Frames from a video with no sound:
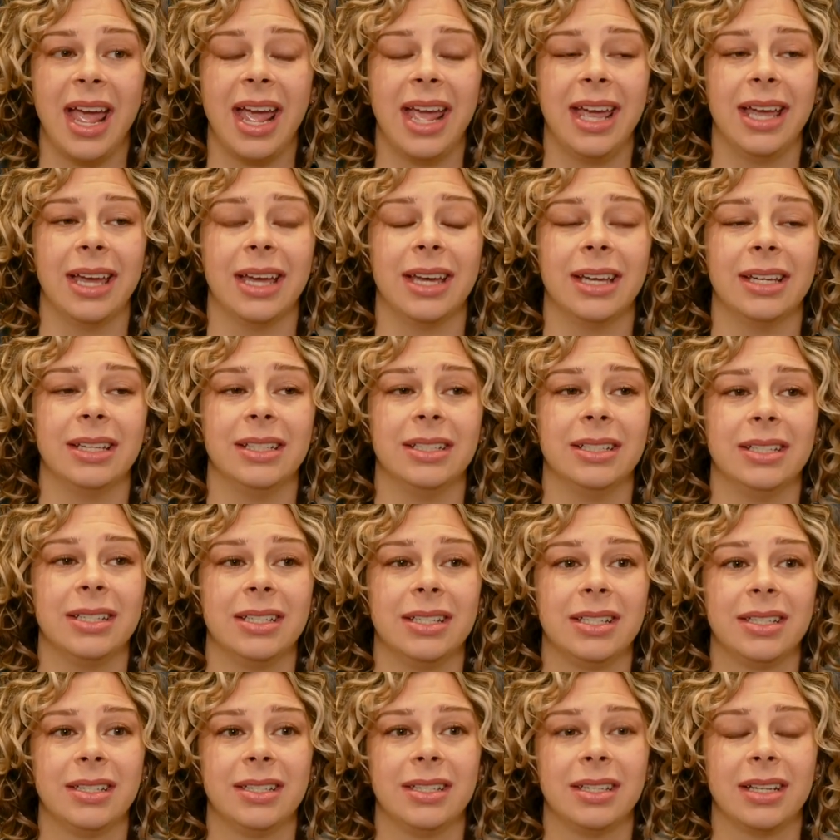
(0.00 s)

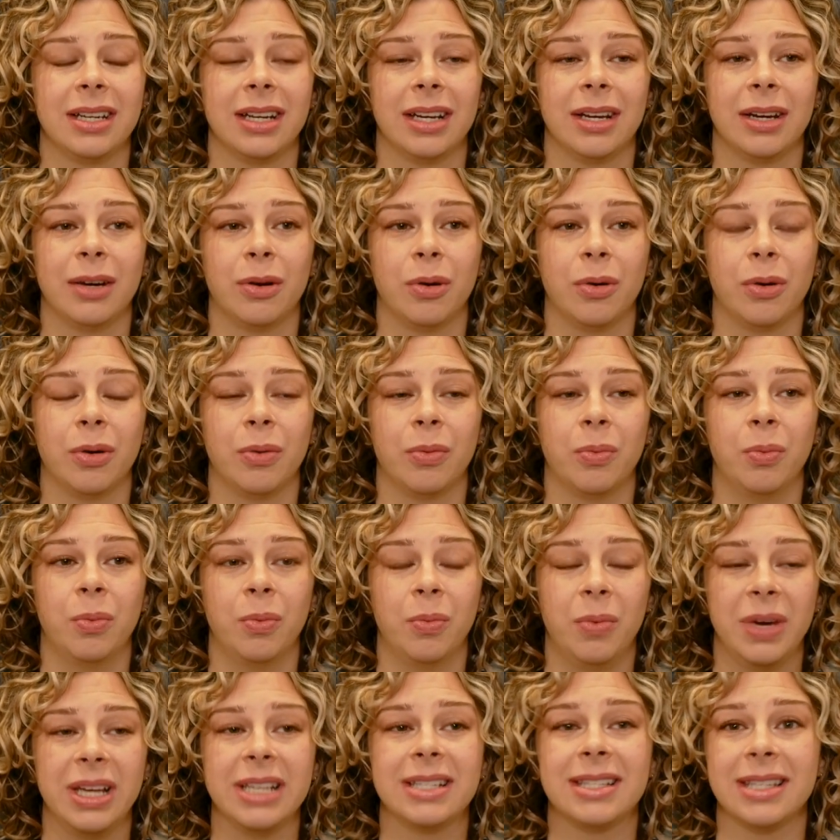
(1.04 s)
And
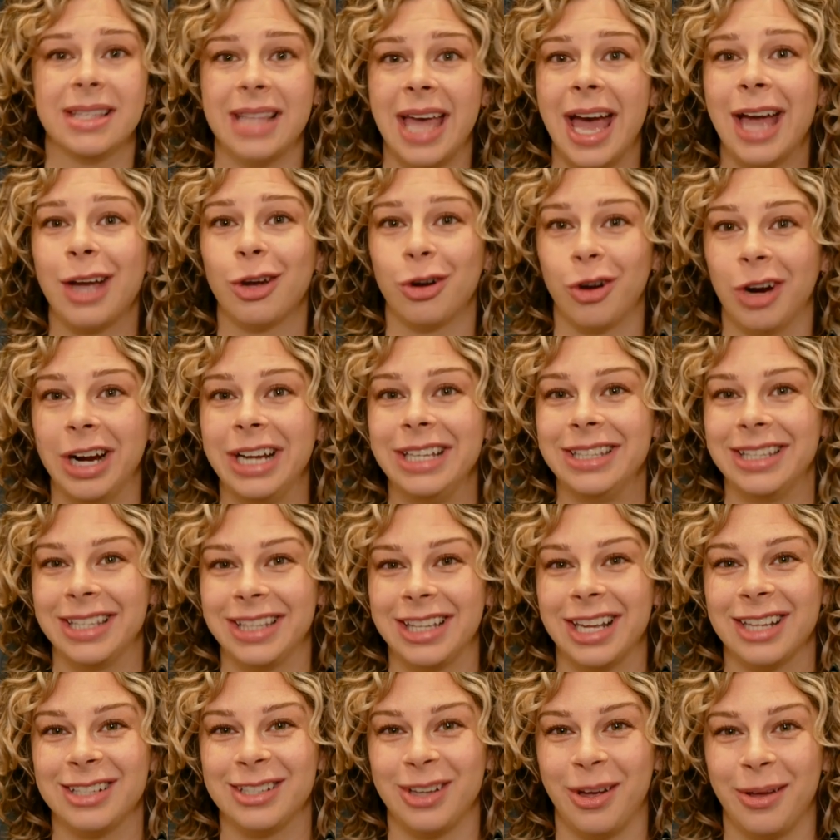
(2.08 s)
isn't that great that
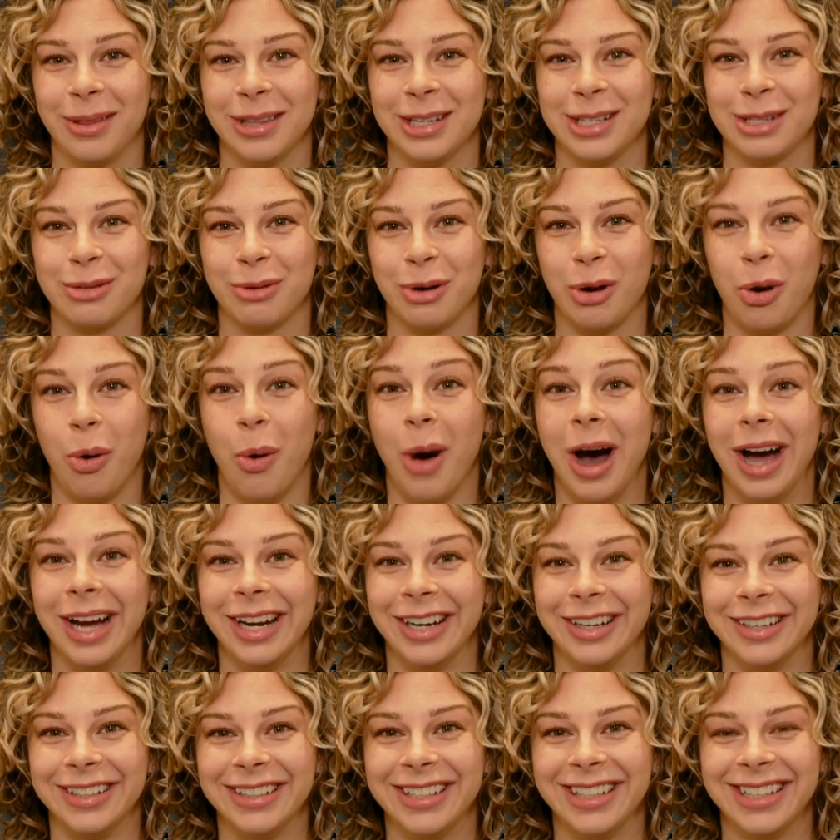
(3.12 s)
that's all that's
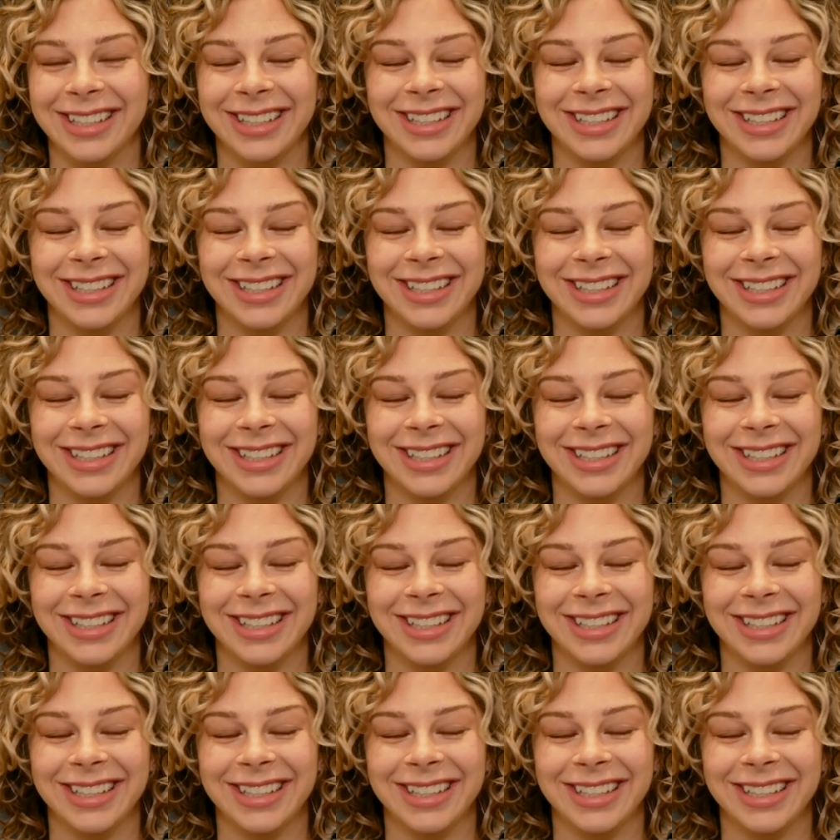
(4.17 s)
required?